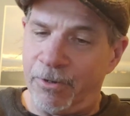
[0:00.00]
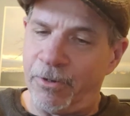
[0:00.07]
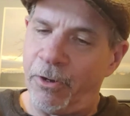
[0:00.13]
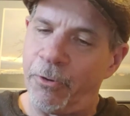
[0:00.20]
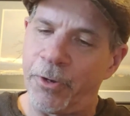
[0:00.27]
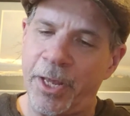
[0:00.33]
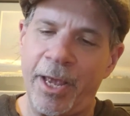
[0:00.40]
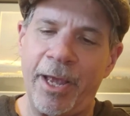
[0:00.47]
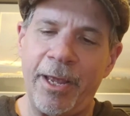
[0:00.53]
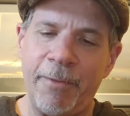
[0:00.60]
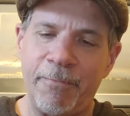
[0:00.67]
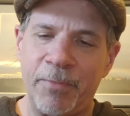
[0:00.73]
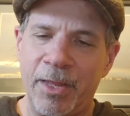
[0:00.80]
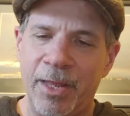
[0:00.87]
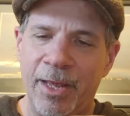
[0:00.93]

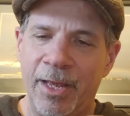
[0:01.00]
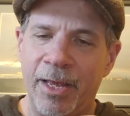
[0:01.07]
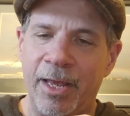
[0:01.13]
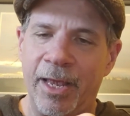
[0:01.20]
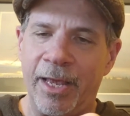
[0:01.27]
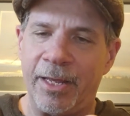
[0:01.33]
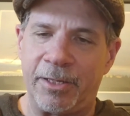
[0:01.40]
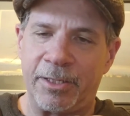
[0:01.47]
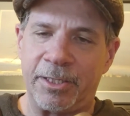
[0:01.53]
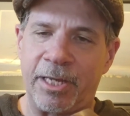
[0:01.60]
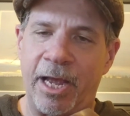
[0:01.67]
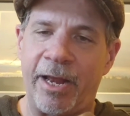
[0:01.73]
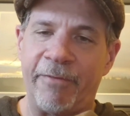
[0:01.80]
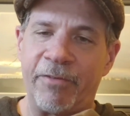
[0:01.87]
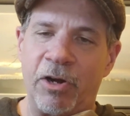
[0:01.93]
Okay, it's
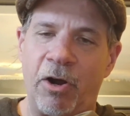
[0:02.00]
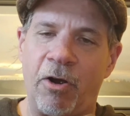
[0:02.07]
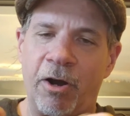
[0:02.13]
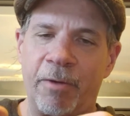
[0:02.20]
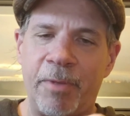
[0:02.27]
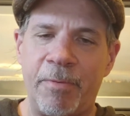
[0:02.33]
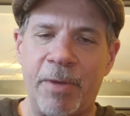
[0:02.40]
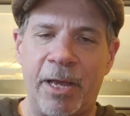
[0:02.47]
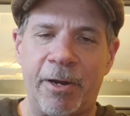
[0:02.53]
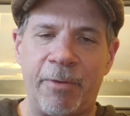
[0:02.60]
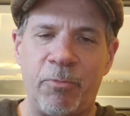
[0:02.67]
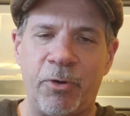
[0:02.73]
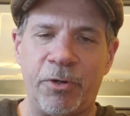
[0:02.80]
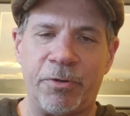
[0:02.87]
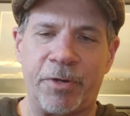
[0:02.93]
kind of an army mat.
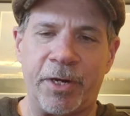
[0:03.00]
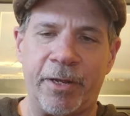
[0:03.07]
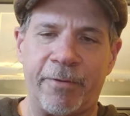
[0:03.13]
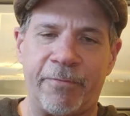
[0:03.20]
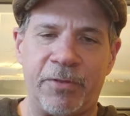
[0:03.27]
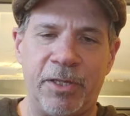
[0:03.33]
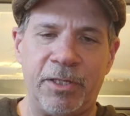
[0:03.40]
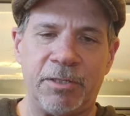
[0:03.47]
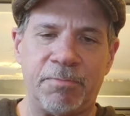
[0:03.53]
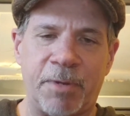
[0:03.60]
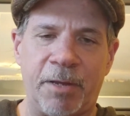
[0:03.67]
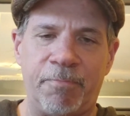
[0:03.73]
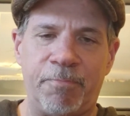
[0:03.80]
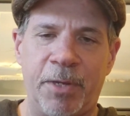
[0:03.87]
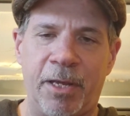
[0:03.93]
I'm wondering if this
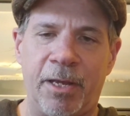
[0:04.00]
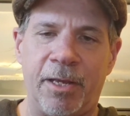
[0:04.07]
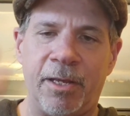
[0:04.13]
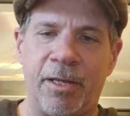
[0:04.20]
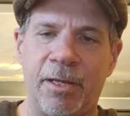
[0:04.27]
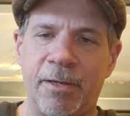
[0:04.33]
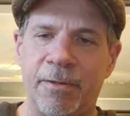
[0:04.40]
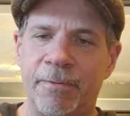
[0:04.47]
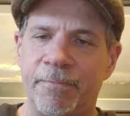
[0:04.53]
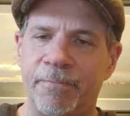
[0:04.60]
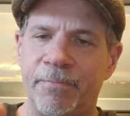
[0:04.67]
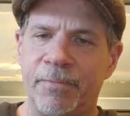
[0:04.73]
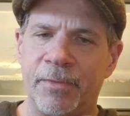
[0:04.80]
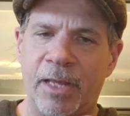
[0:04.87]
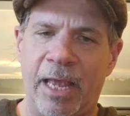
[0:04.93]
might be
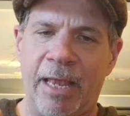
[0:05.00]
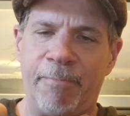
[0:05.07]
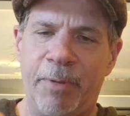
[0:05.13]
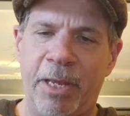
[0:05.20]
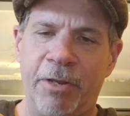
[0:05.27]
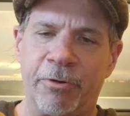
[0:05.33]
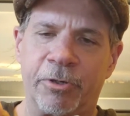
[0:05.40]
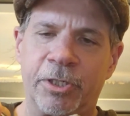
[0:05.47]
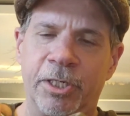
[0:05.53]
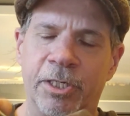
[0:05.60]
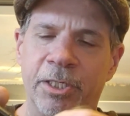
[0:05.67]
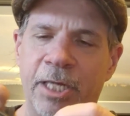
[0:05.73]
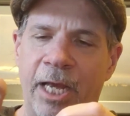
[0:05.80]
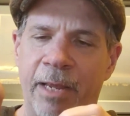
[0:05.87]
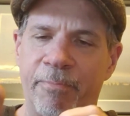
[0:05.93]
a
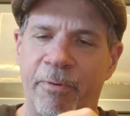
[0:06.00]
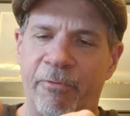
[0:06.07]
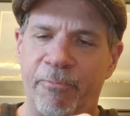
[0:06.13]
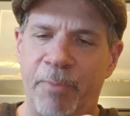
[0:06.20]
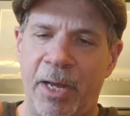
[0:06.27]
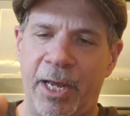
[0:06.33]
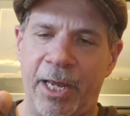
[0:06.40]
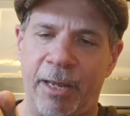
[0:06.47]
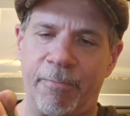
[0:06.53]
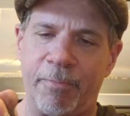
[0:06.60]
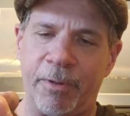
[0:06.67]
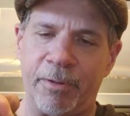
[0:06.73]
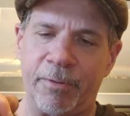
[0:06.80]
Peterson type of pipe.